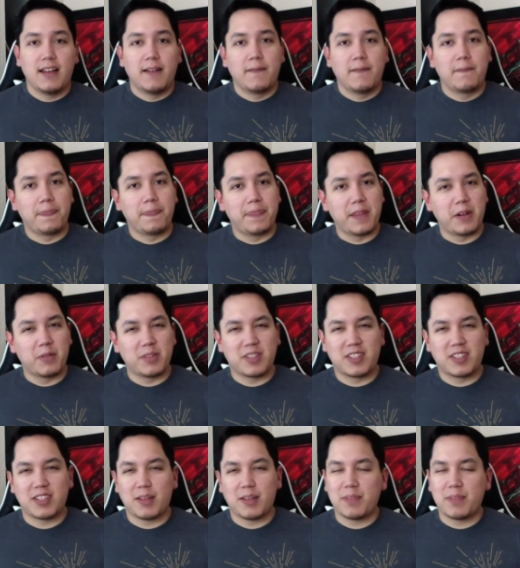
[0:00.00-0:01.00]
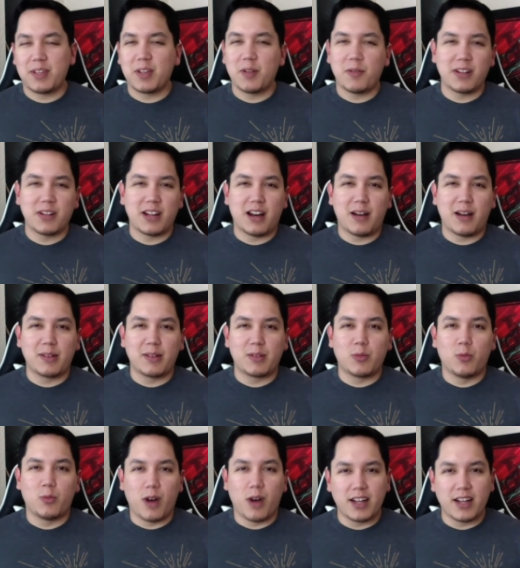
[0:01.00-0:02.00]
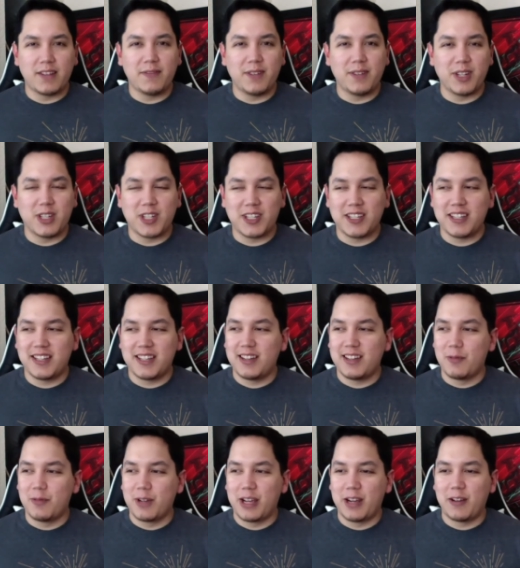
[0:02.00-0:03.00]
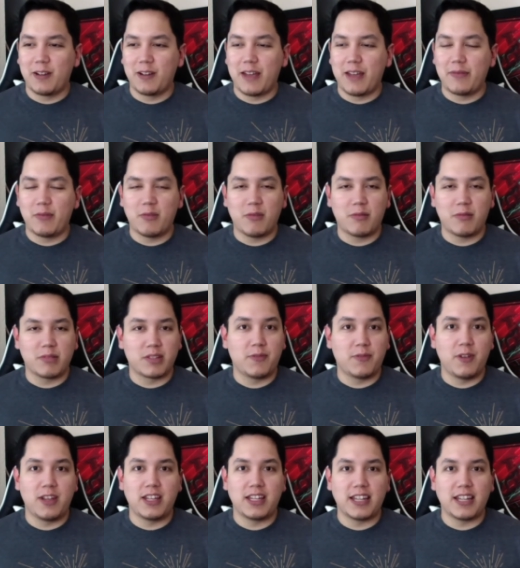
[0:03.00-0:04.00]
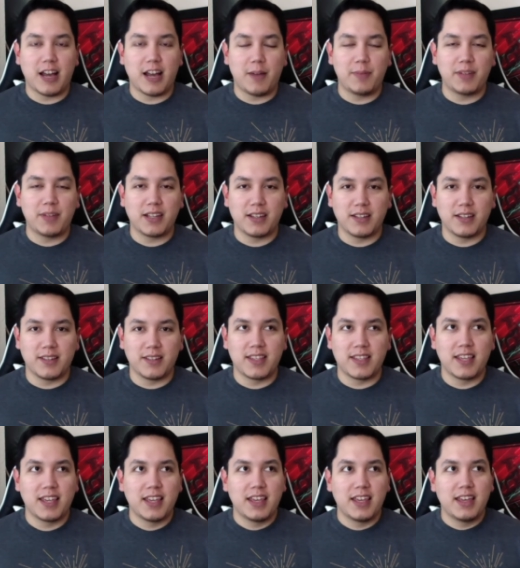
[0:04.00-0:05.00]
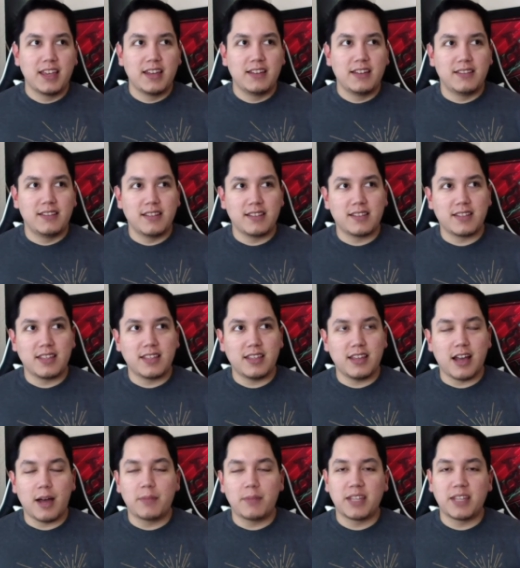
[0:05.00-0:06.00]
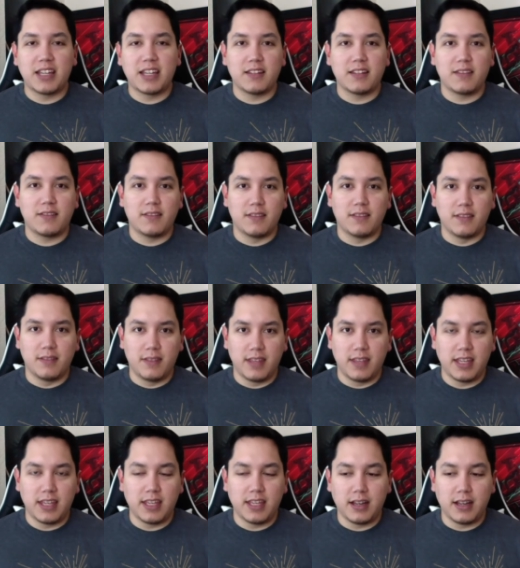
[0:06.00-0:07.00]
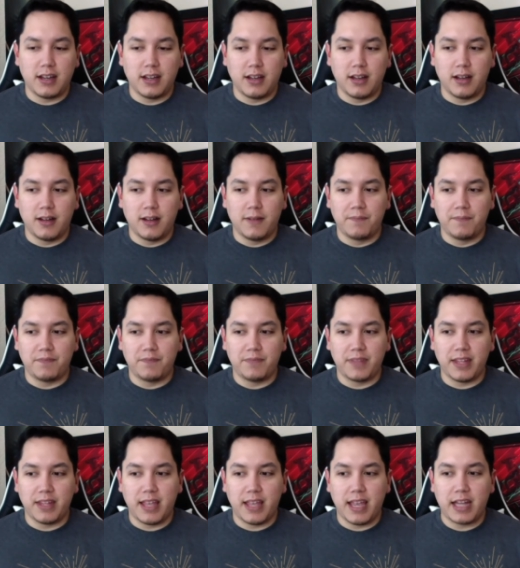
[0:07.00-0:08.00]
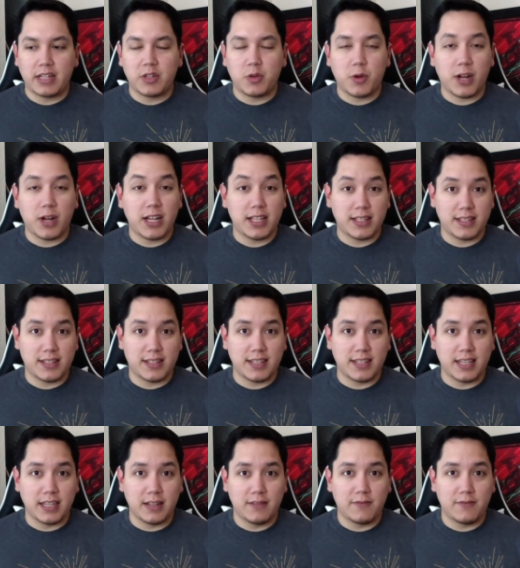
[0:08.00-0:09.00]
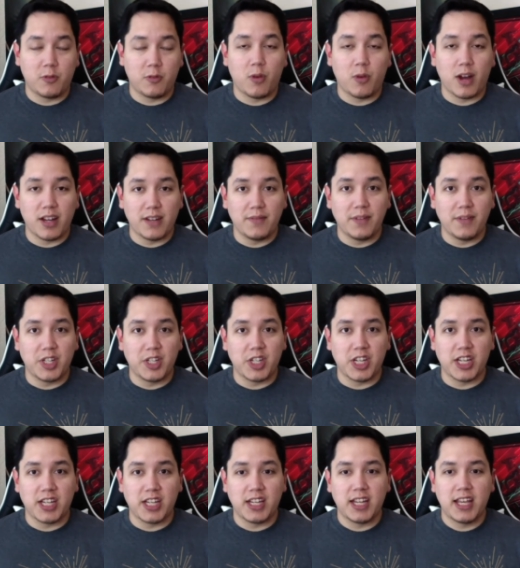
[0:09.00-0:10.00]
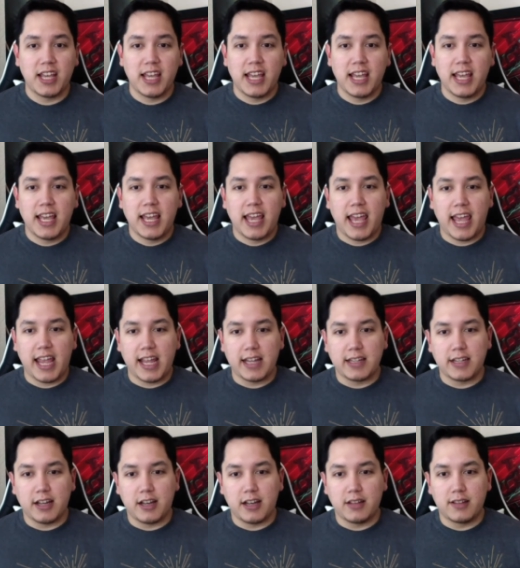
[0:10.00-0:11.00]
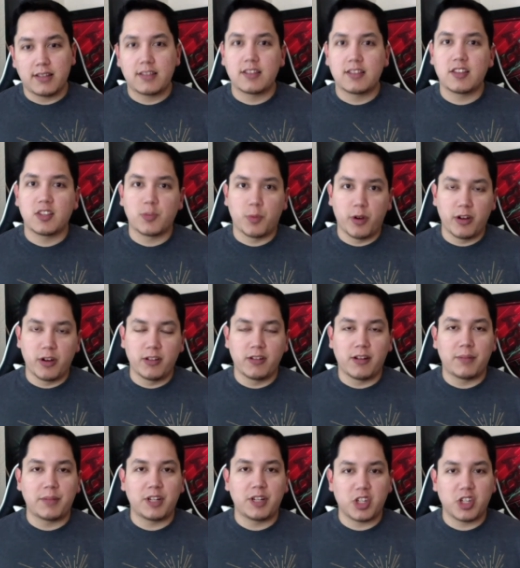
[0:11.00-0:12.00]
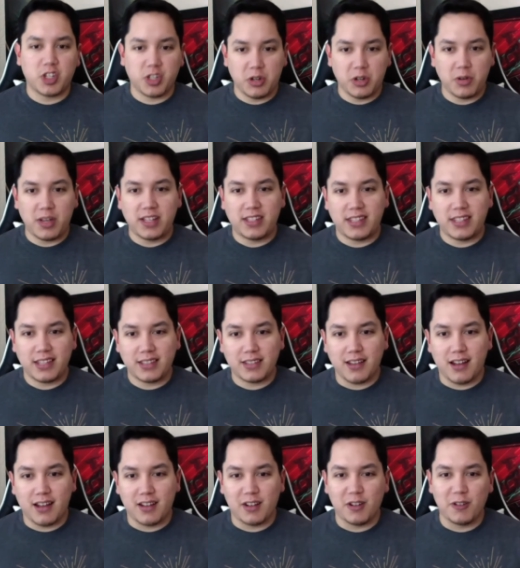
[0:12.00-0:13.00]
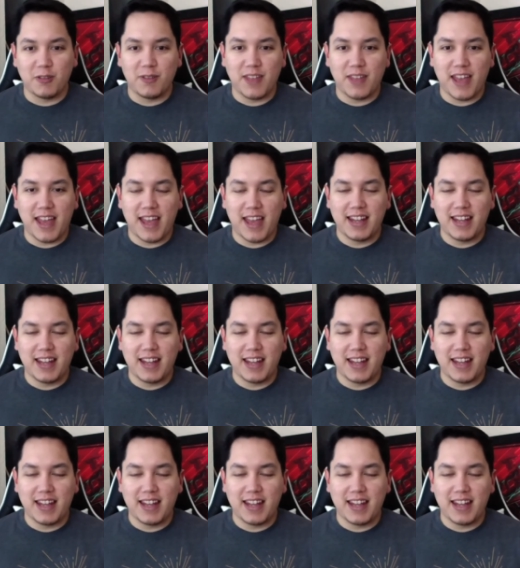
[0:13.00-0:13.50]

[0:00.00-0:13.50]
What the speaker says: There was something going on with WandaVision where everyone was freaking out because Disney updated the end credits scene for WandaVision. And this is a spoiler. I'm going to show a TikToker that